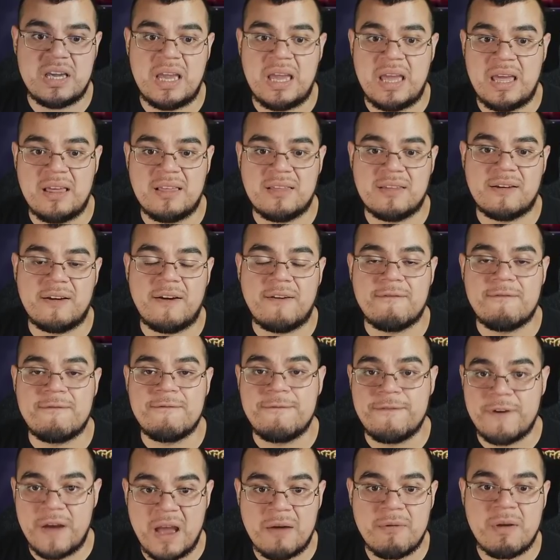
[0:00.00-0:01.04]
is
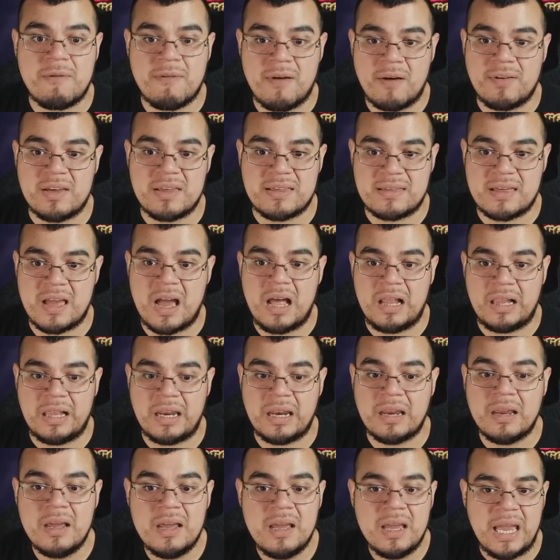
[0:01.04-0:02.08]
very, very
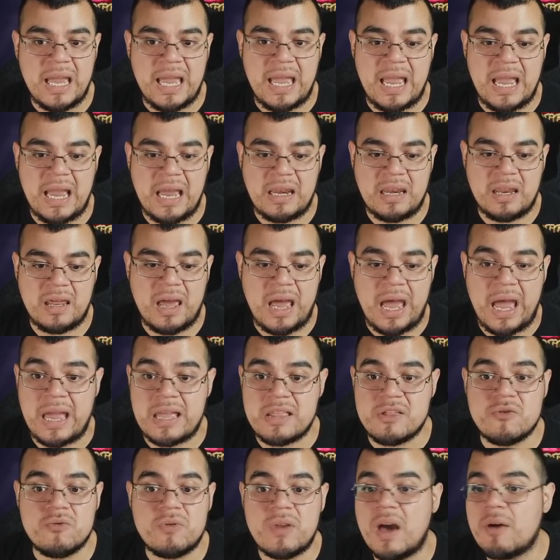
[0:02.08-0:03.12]
solid, and I
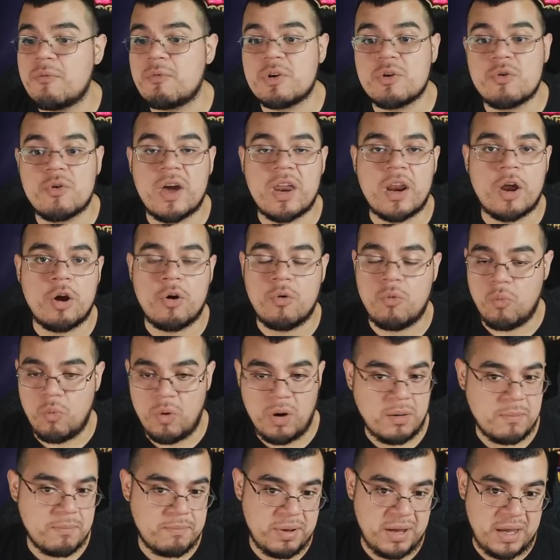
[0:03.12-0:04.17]
do not regret her
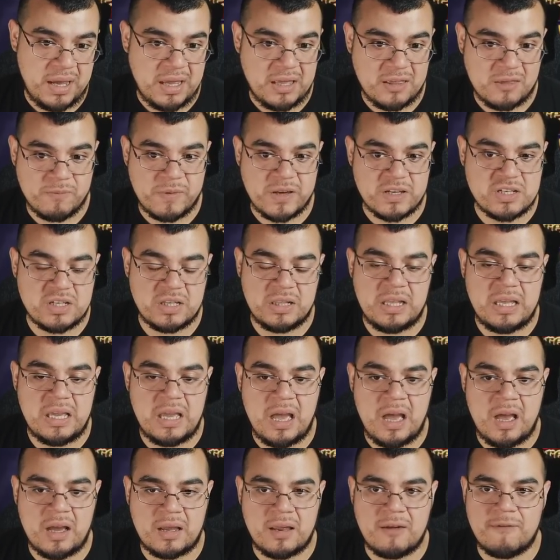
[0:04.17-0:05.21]
one bit, especially
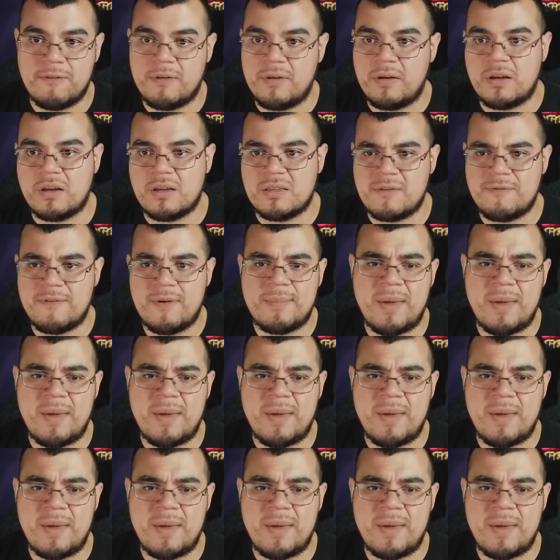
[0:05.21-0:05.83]
because if I'm